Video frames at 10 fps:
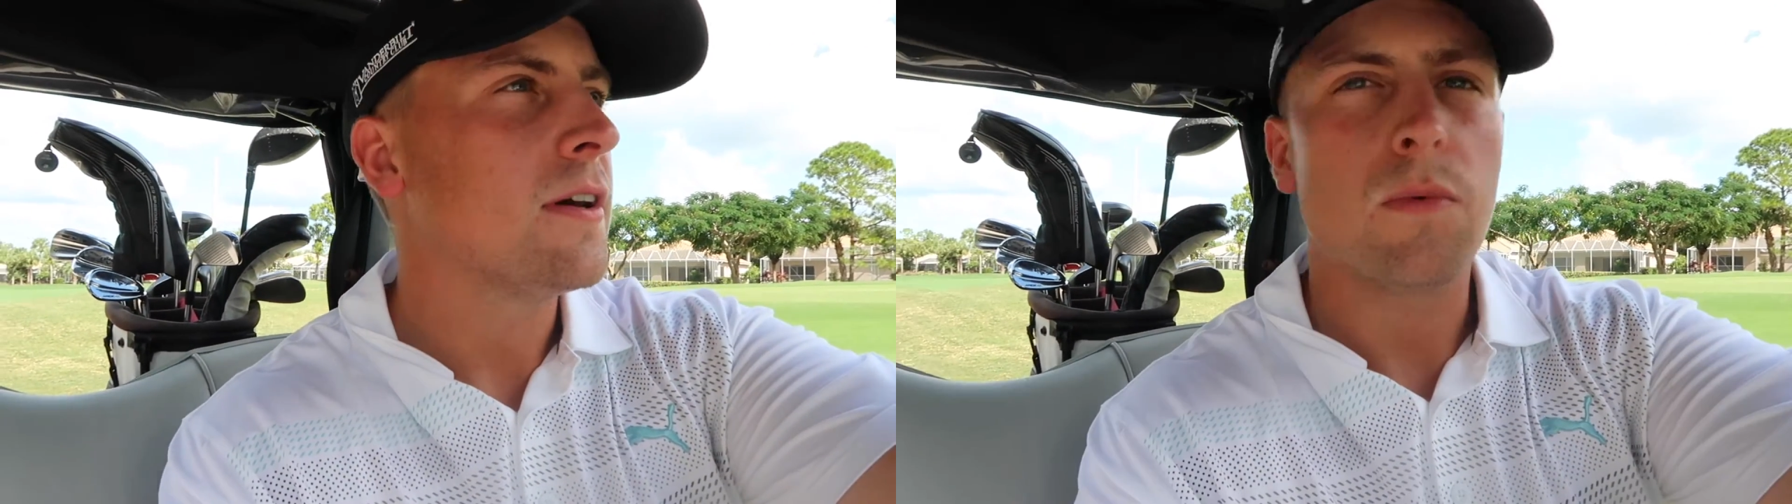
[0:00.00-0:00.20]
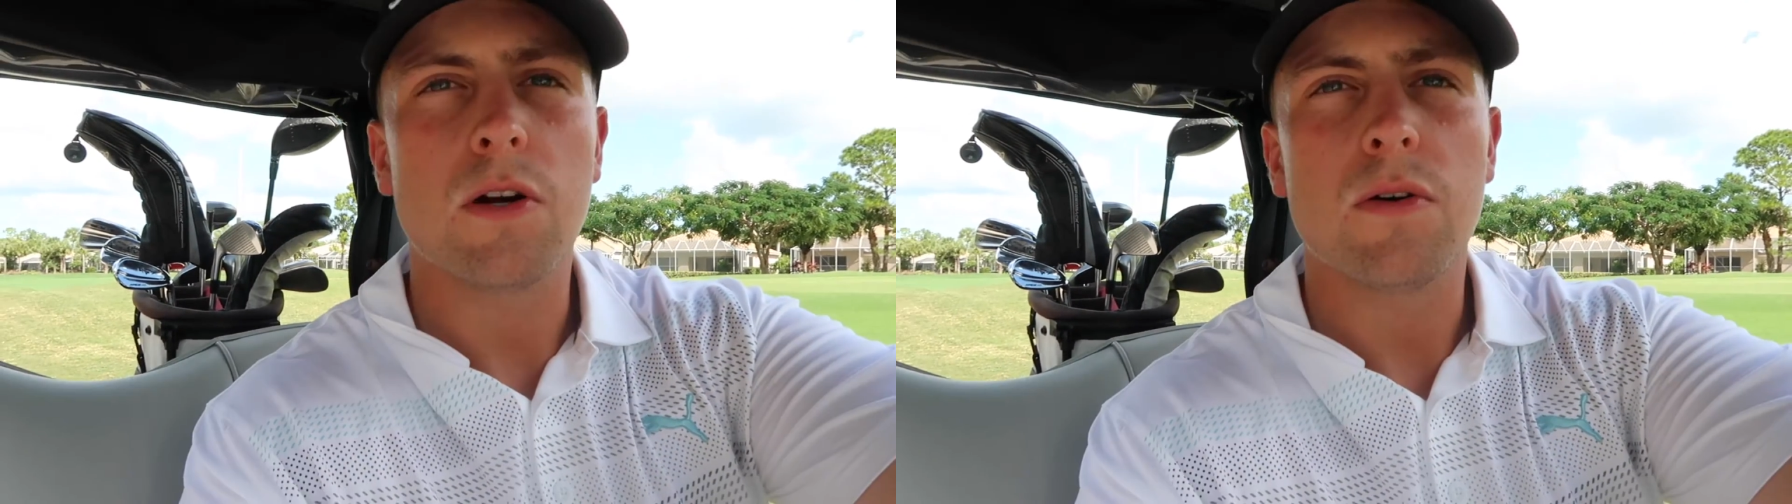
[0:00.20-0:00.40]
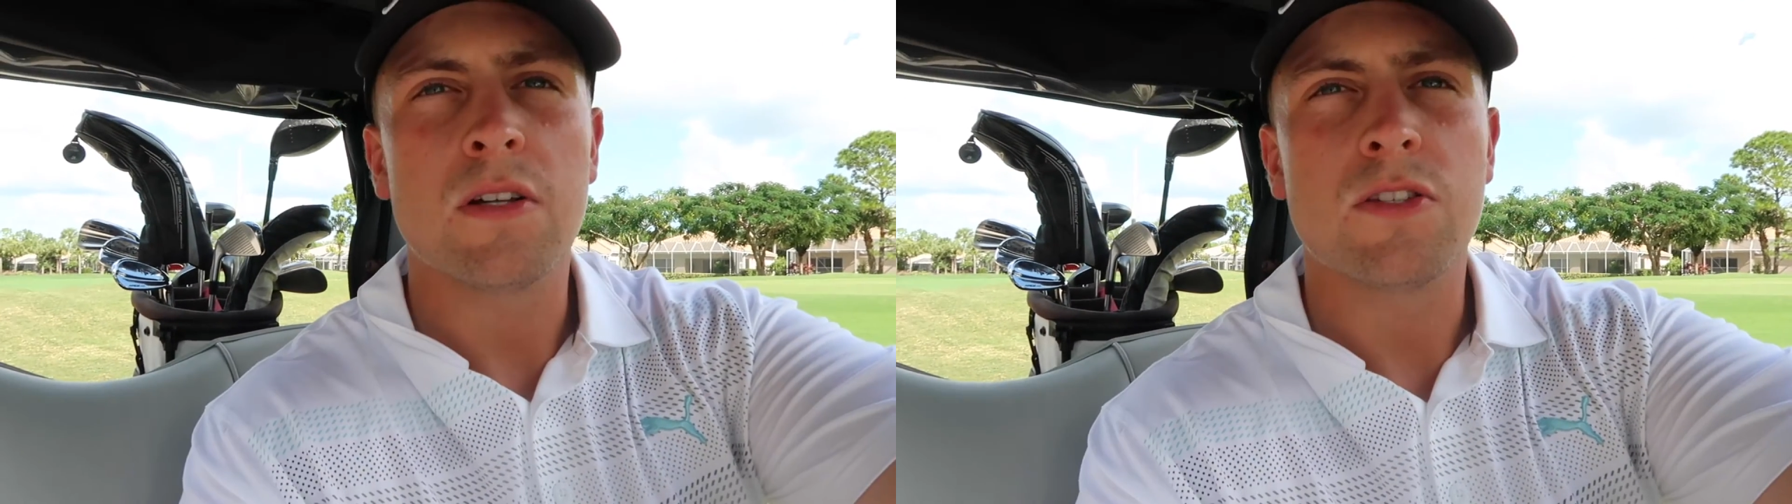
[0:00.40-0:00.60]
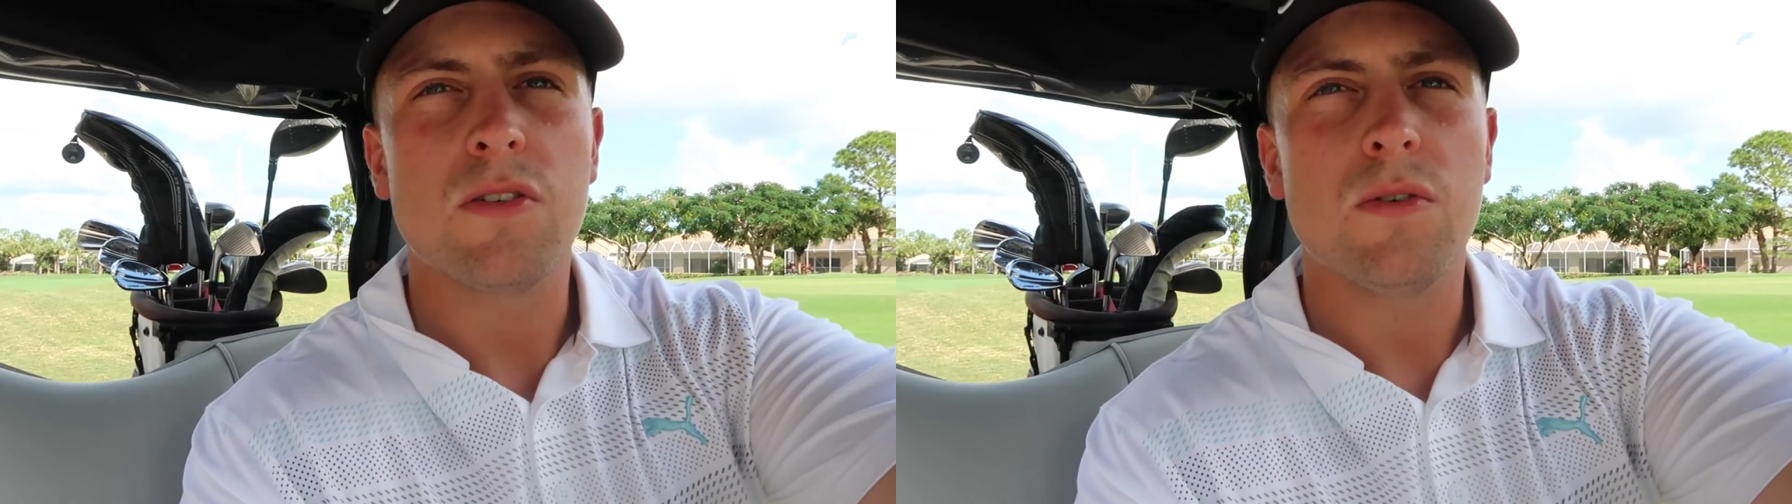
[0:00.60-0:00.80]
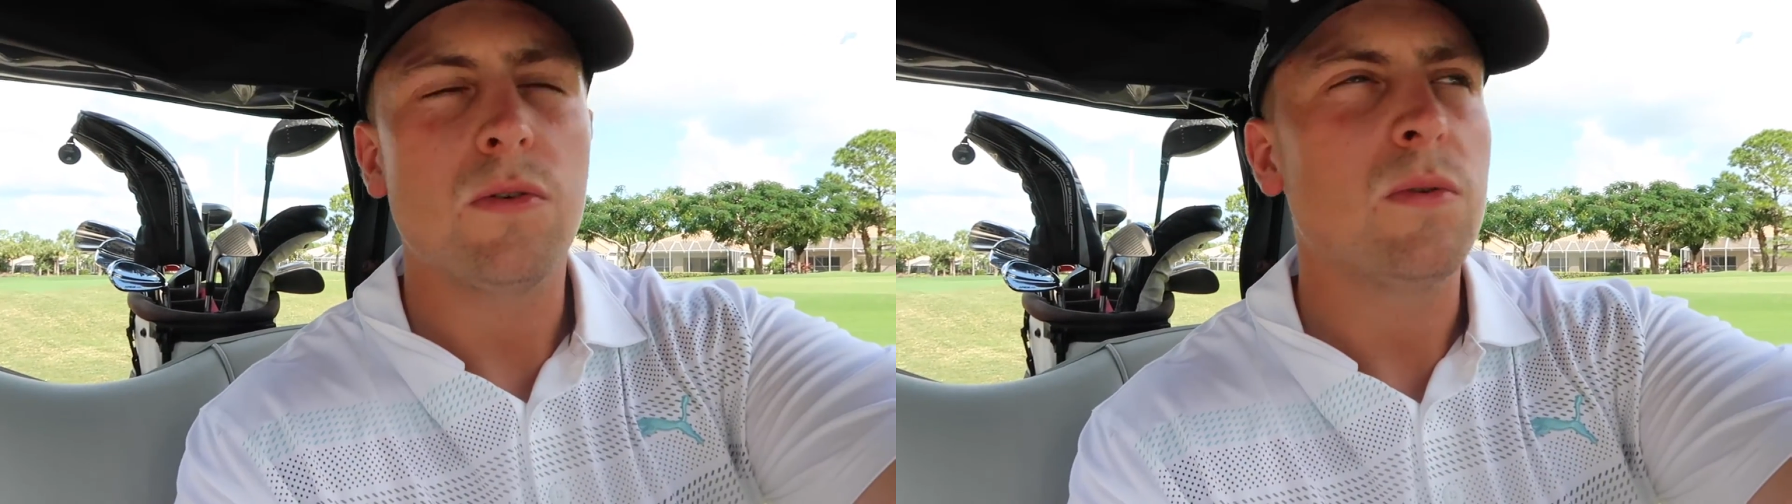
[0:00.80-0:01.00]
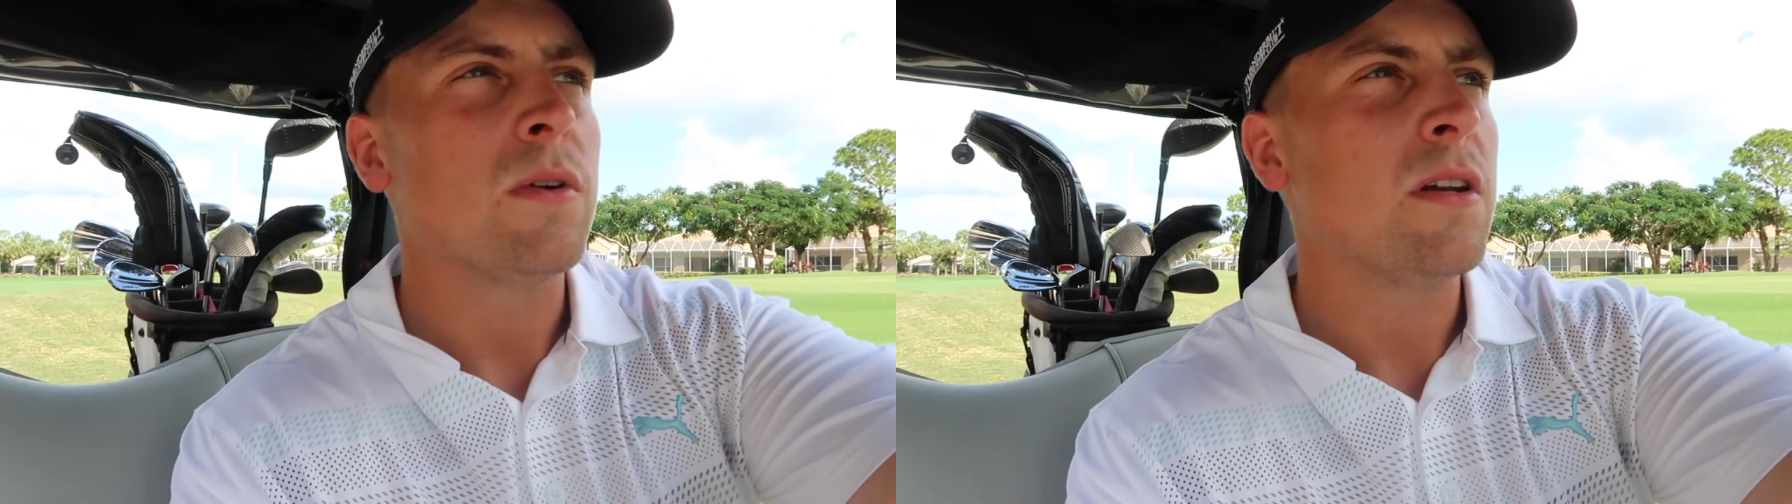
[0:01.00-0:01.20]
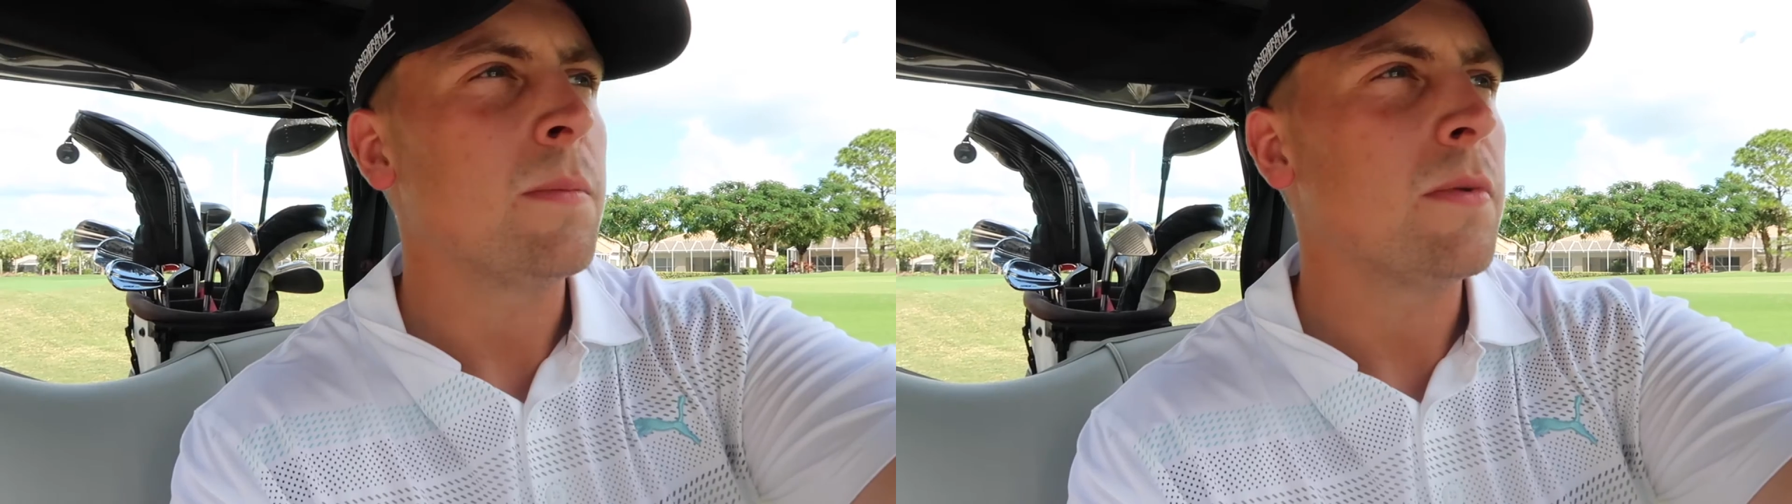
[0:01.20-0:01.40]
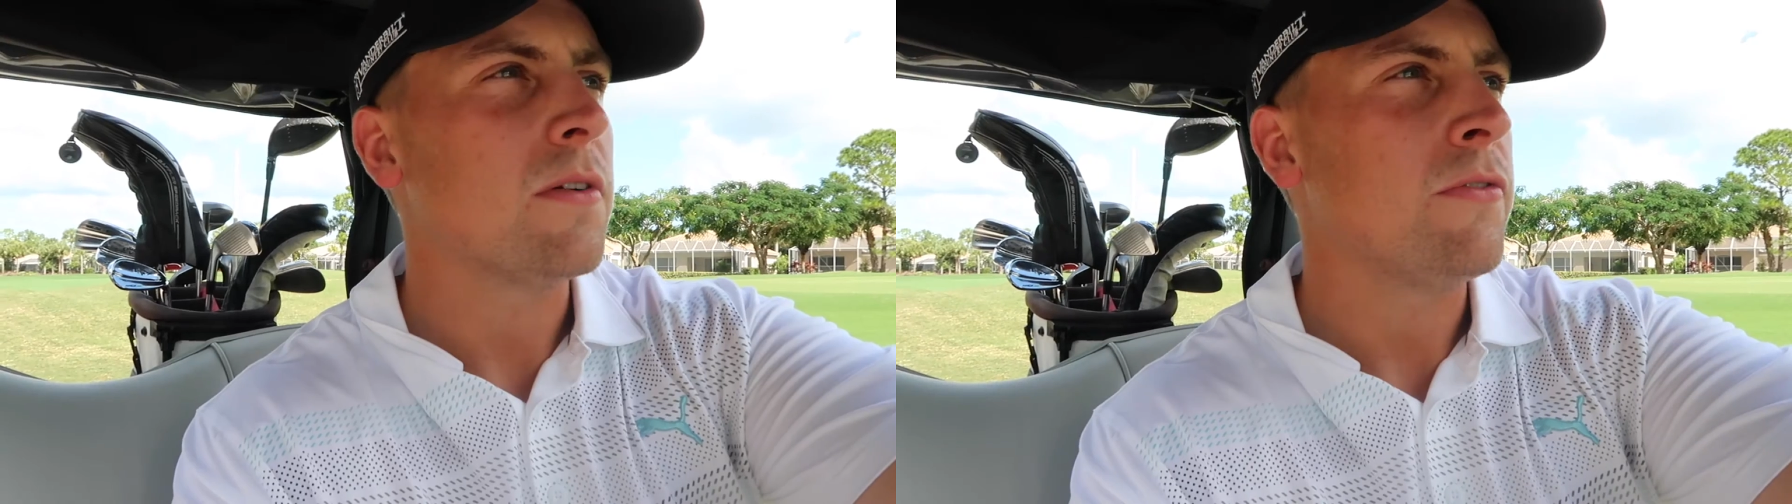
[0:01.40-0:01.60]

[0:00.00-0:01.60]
We're going on to number